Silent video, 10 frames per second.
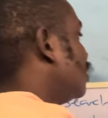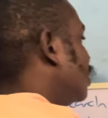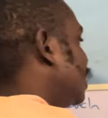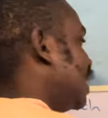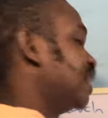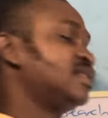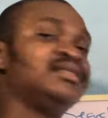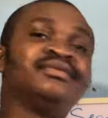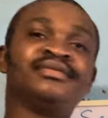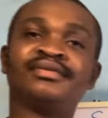
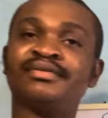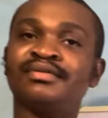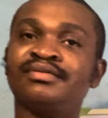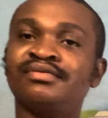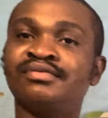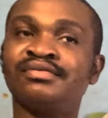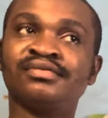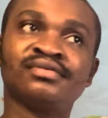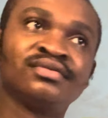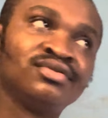Directive.
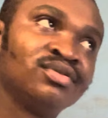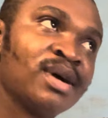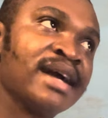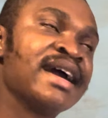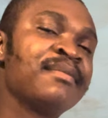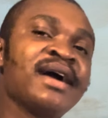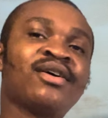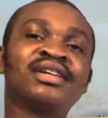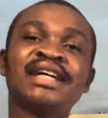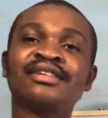You are hereby
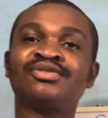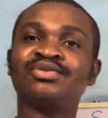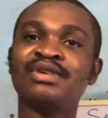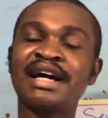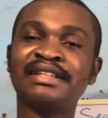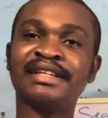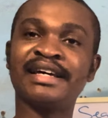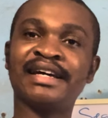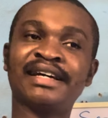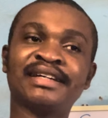ordered to go and
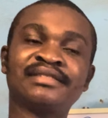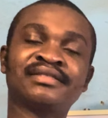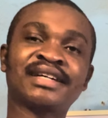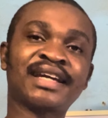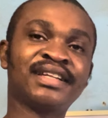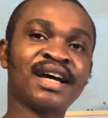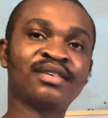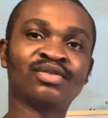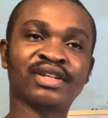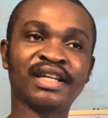carry
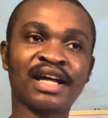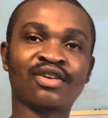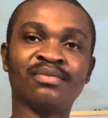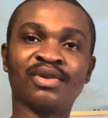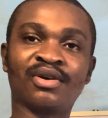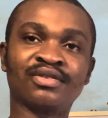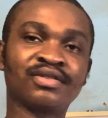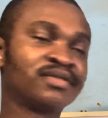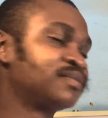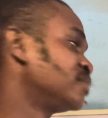down cocaine and come to court.
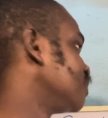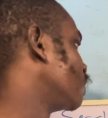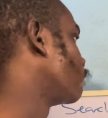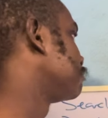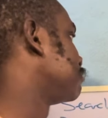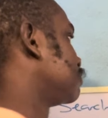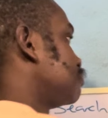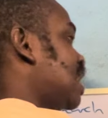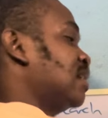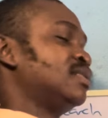
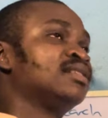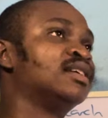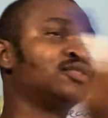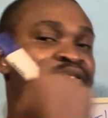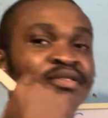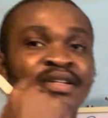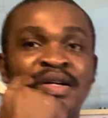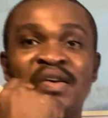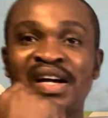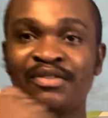Signature.
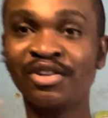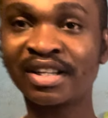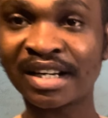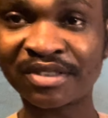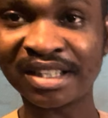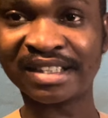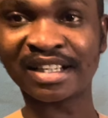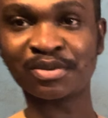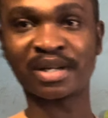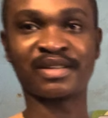Have you not drafted a
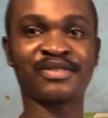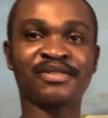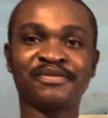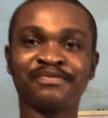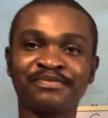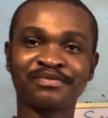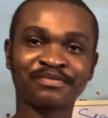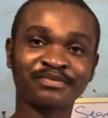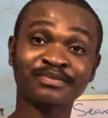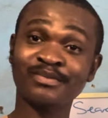search warrant?
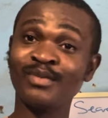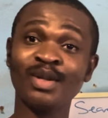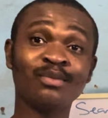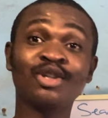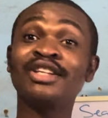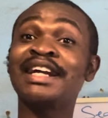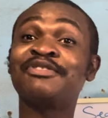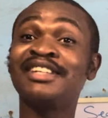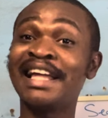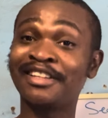But not
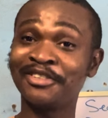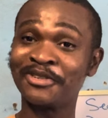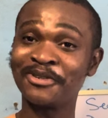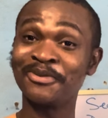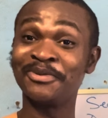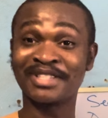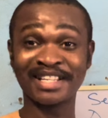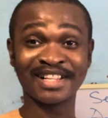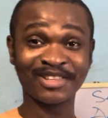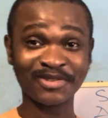draft it like this, so we'll still
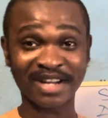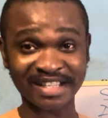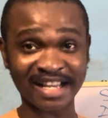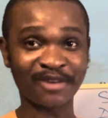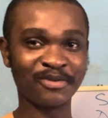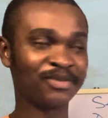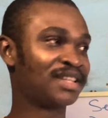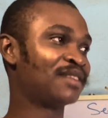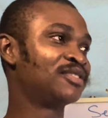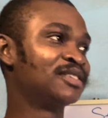look at how we'll
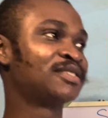draft it.